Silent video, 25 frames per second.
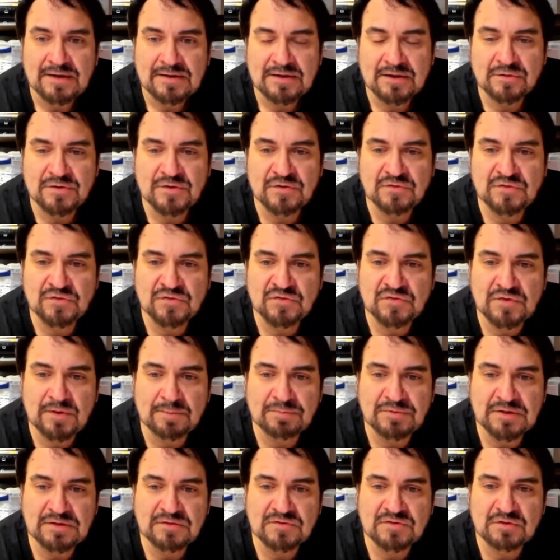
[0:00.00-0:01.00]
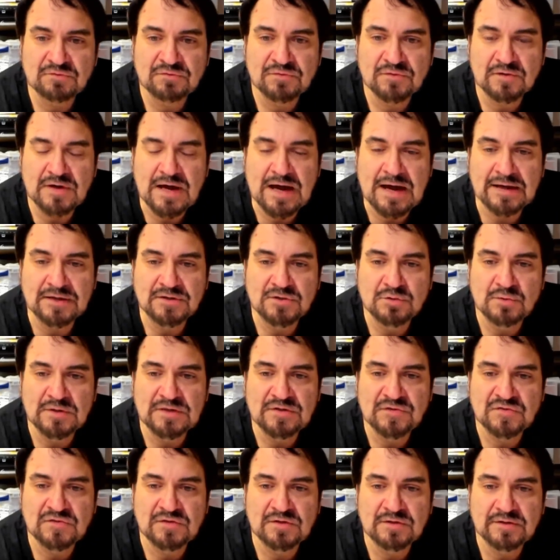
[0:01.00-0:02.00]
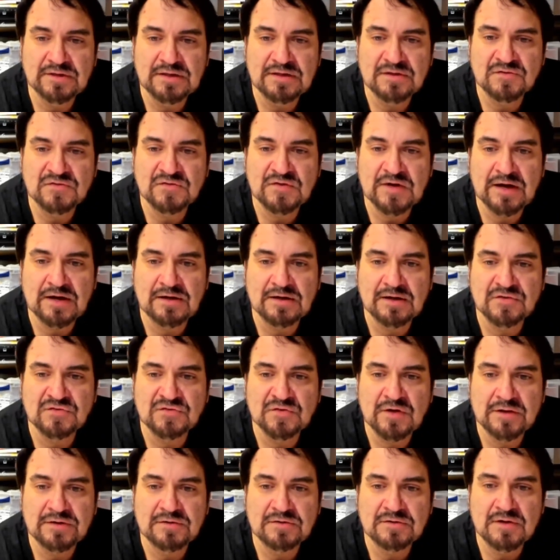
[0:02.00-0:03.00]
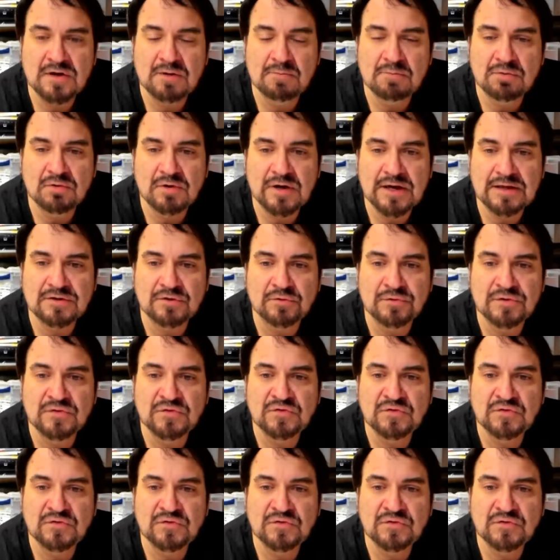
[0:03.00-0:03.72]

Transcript: Now, this is something different. I knew instantly the second I saw the number on there.